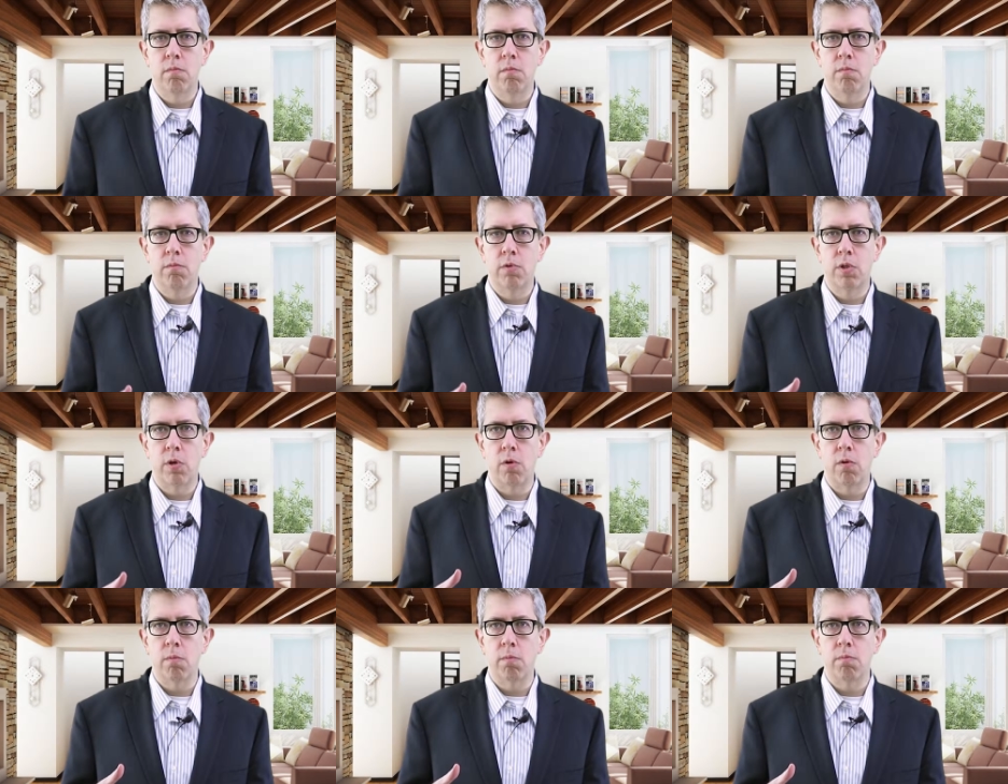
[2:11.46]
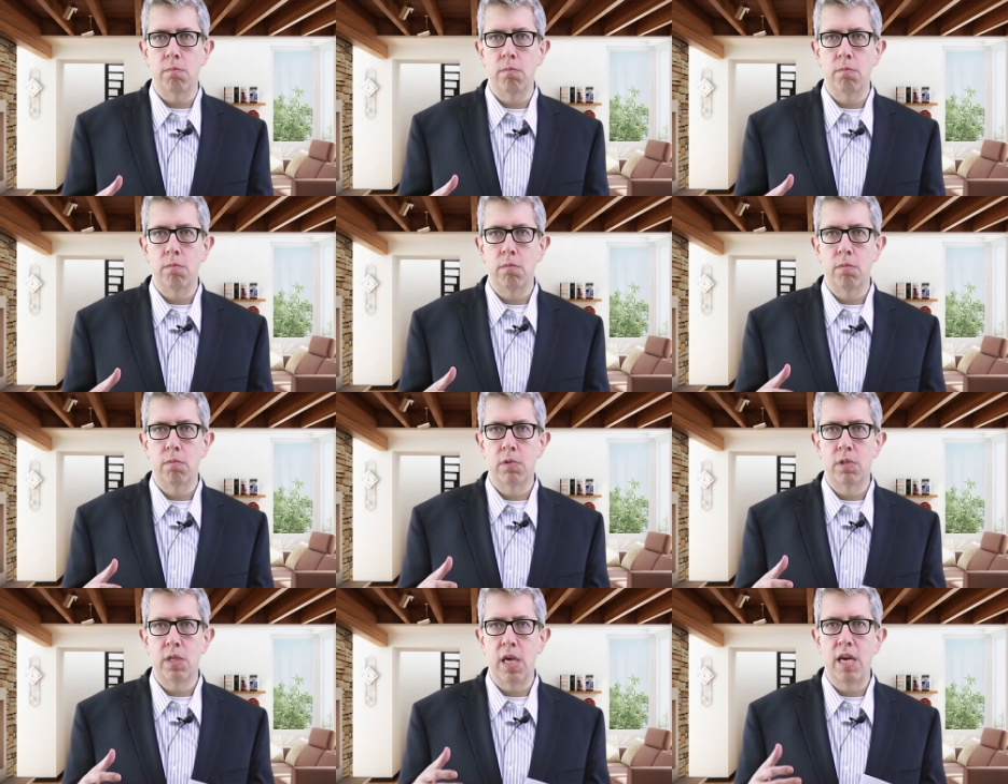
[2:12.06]
certain
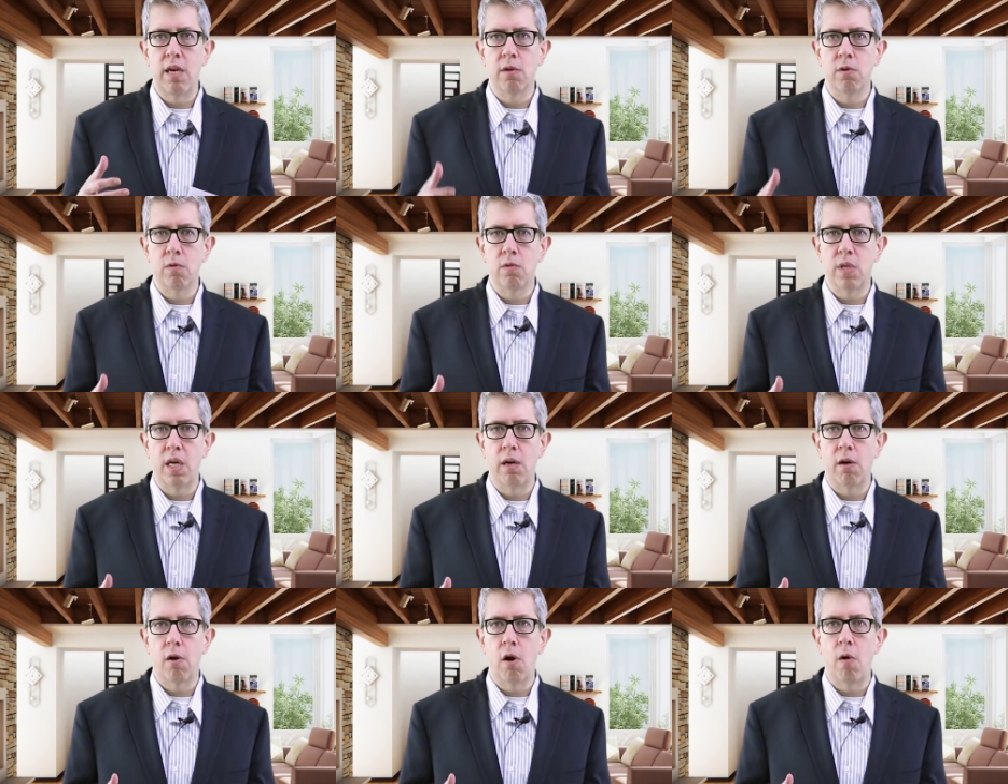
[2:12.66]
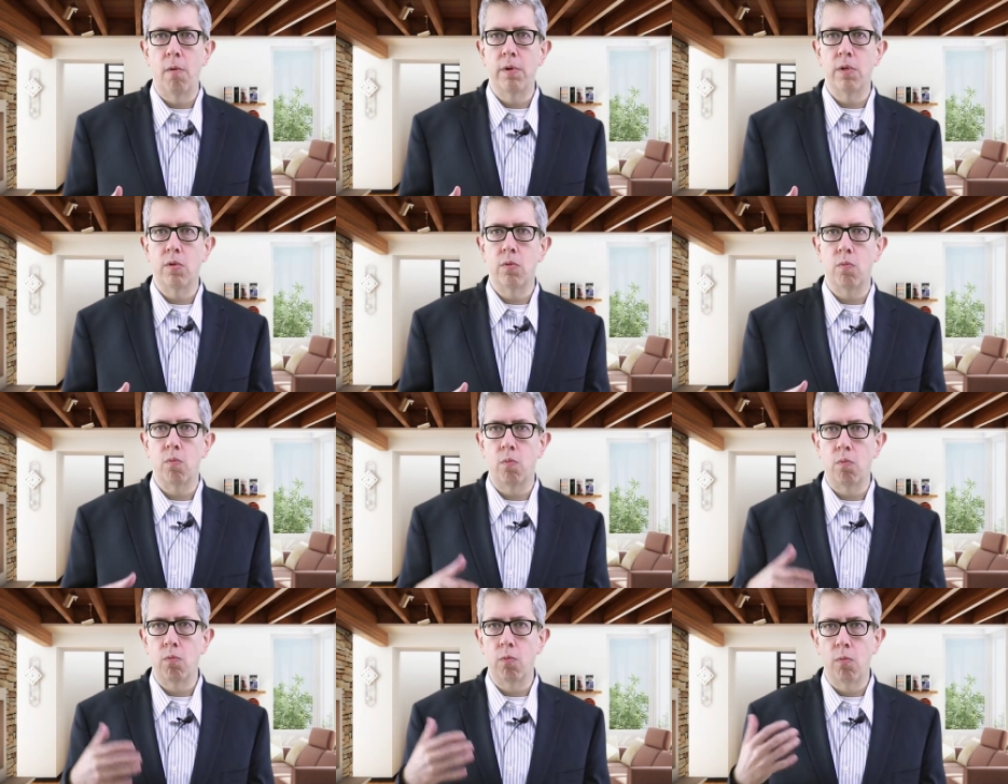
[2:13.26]
sales that are always
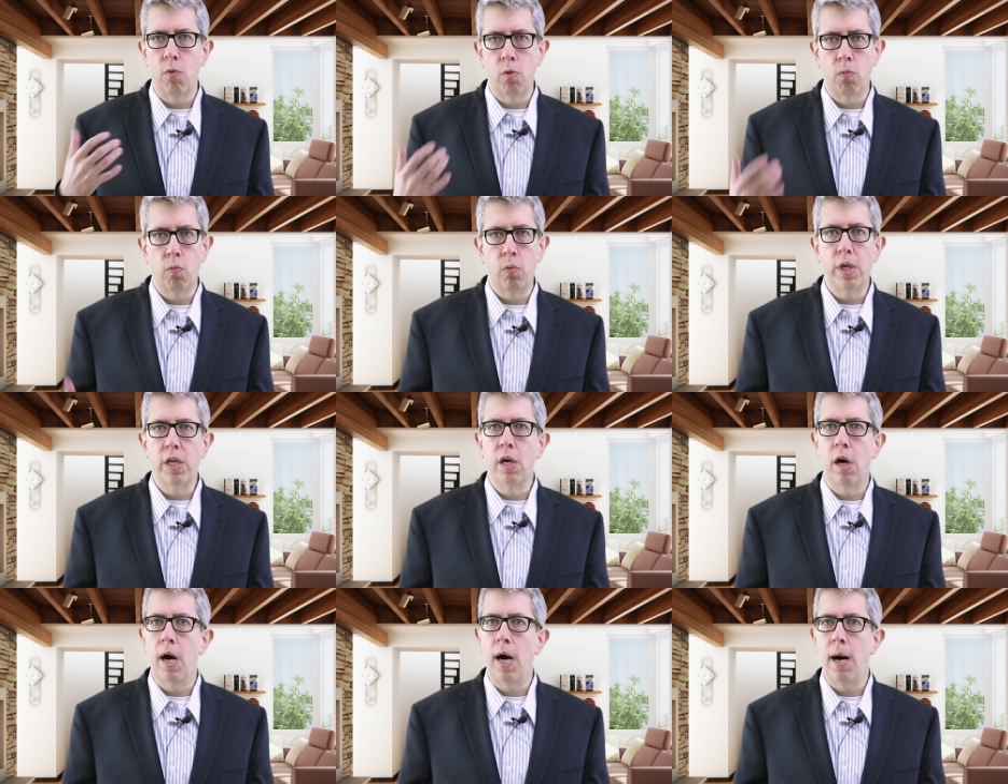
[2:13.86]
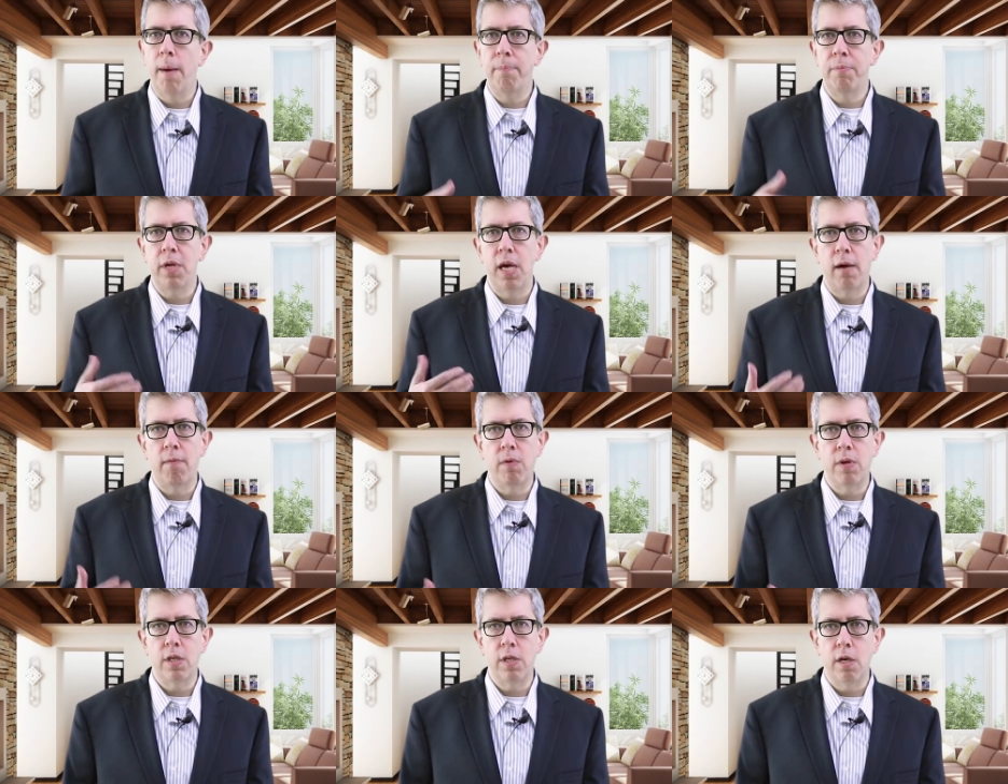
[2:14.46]
re-upped
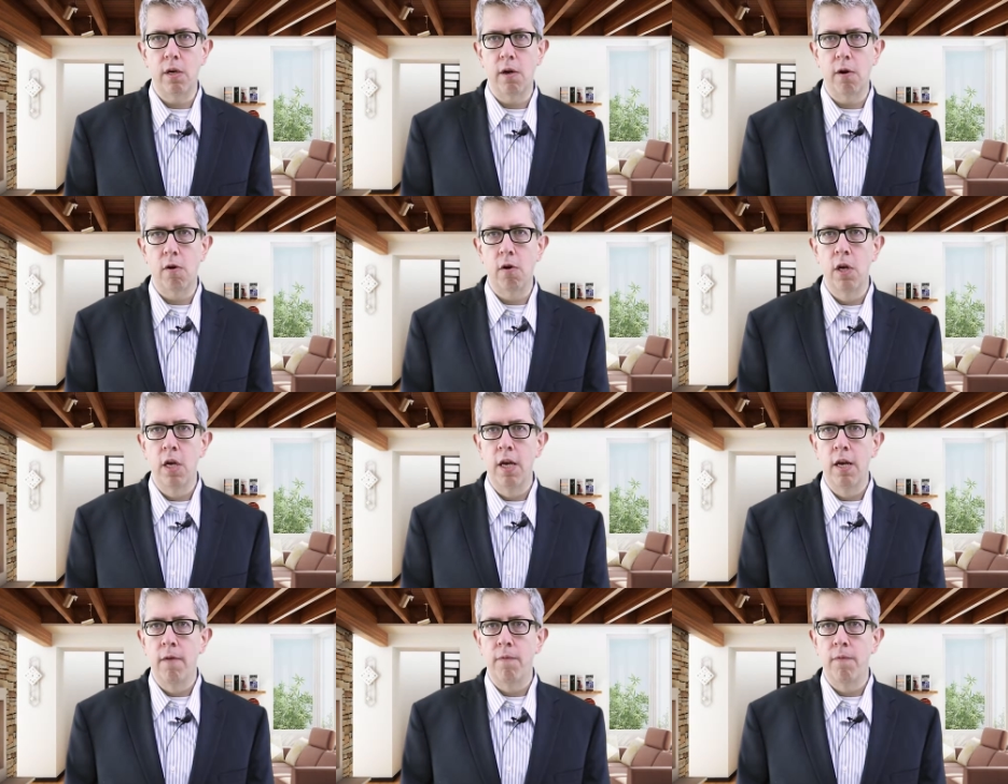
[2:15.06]
every year,